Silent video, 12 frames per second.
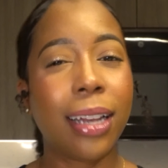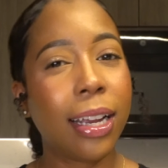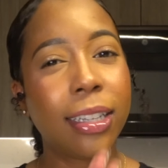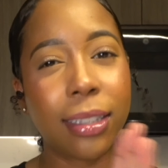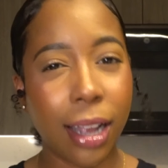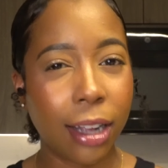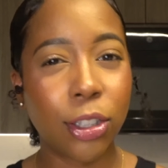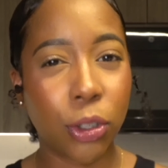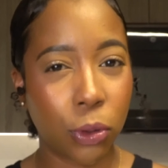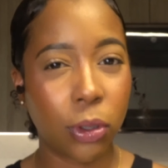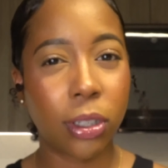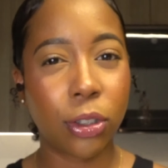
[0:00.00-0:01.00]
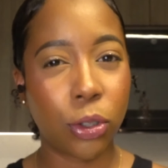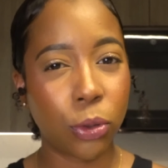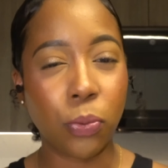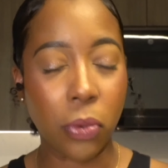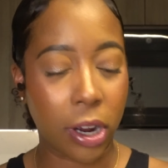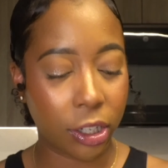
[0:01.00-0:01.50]
It's not doing too
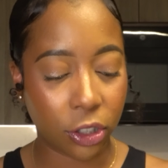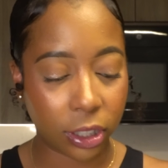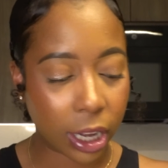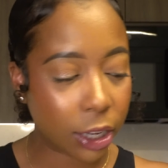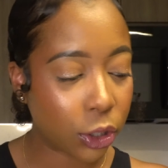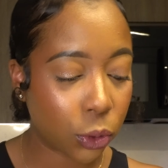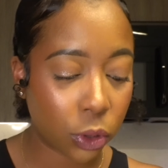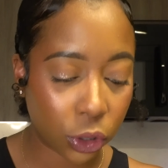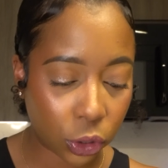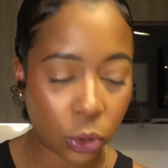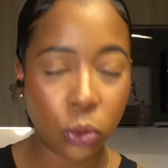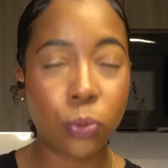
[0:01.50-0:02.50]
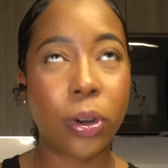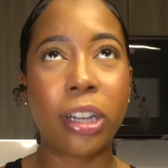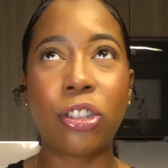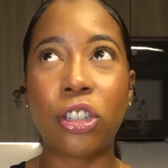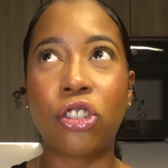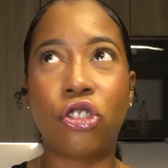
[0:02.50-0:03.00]
much. It's not doing too
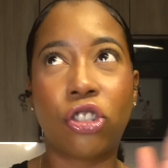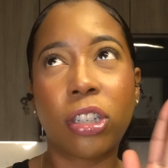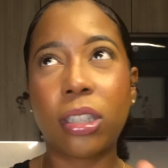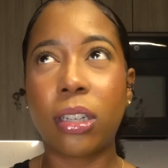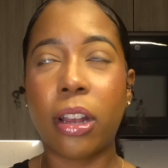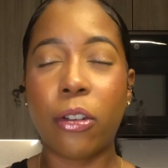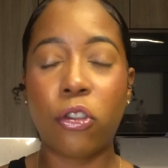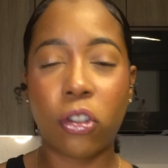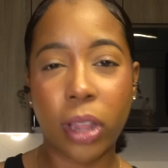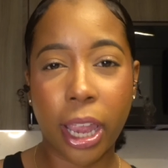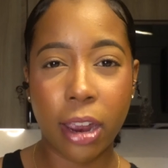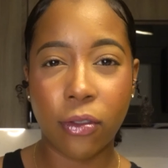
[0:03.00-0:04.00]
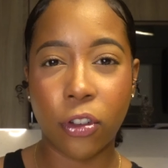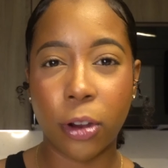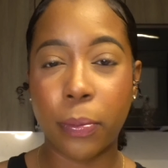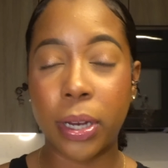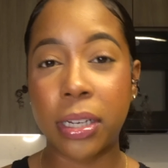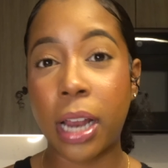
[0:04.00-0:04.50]
much. It's just enough flavor,
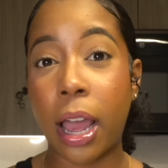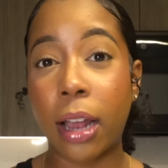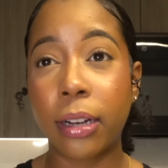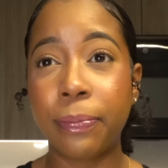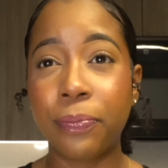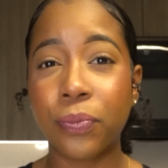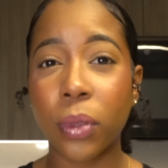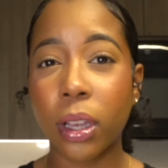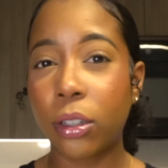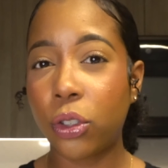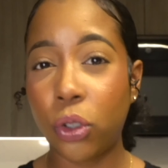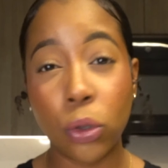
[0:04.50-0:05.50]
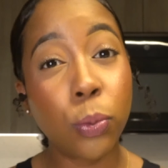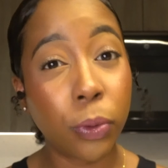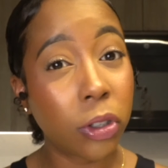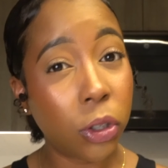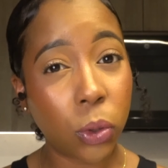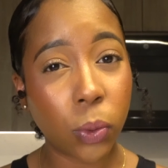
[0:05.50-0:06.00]
but not
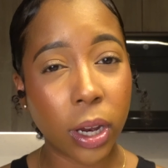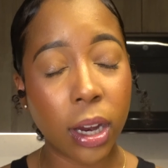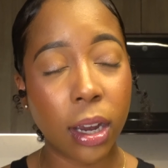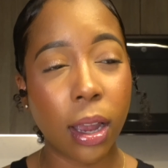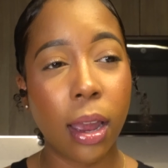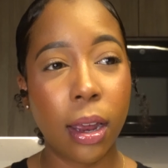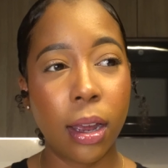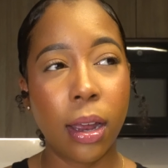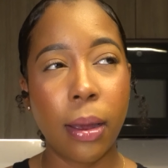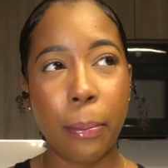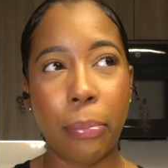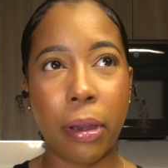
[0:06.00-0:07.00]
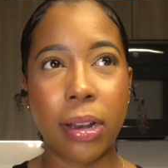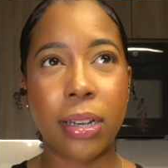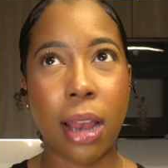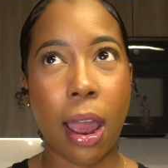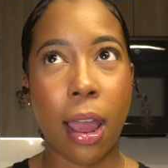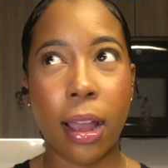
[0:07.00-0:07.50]
super sweet, but
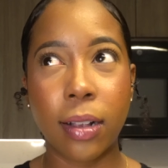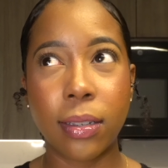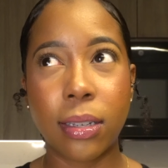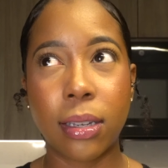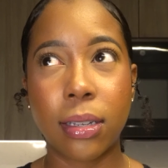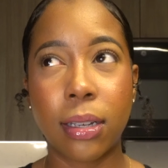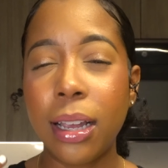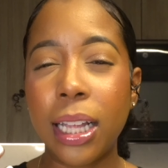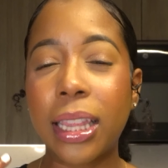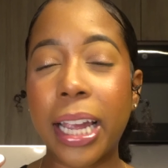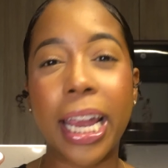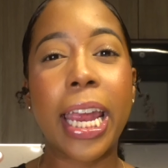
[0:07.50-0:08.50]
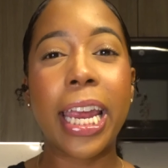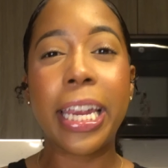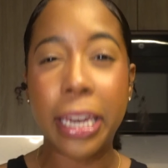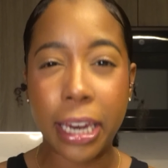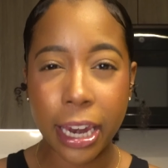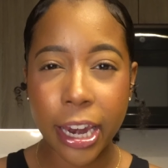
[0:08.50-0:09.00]
not like
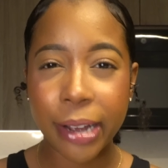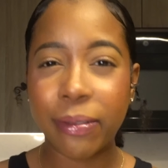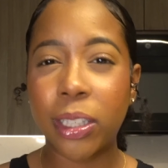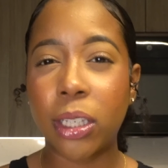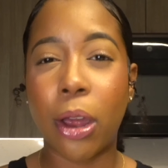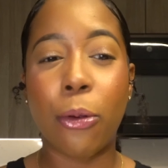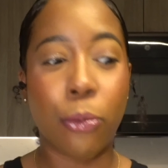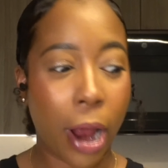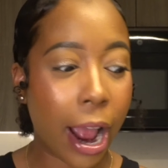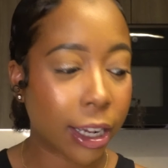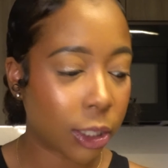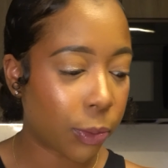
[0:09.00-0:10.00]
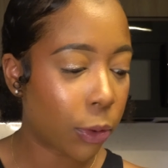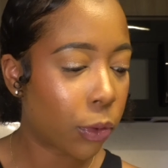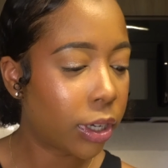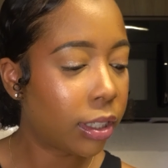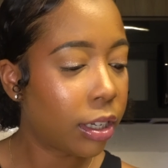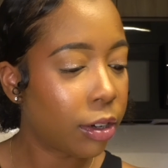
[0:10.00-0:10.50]
it gives
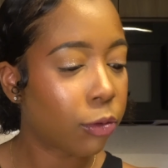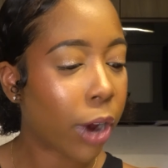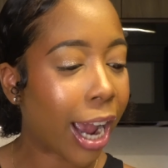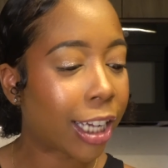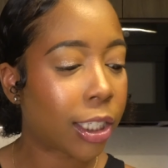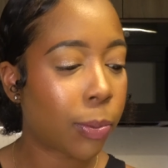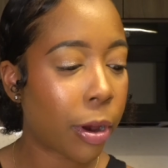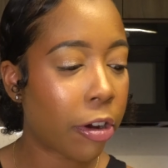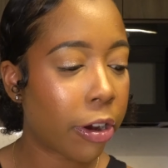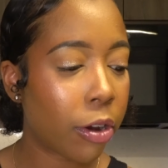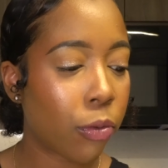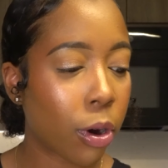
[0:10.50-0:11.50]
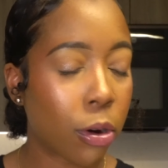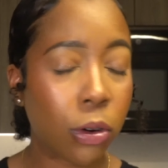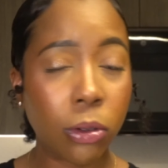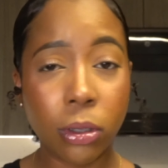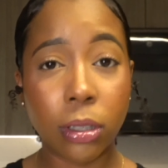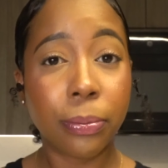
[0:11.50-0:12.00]
raspberry
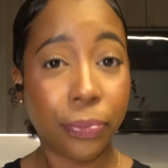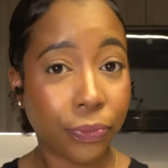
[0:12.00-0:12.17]
rose.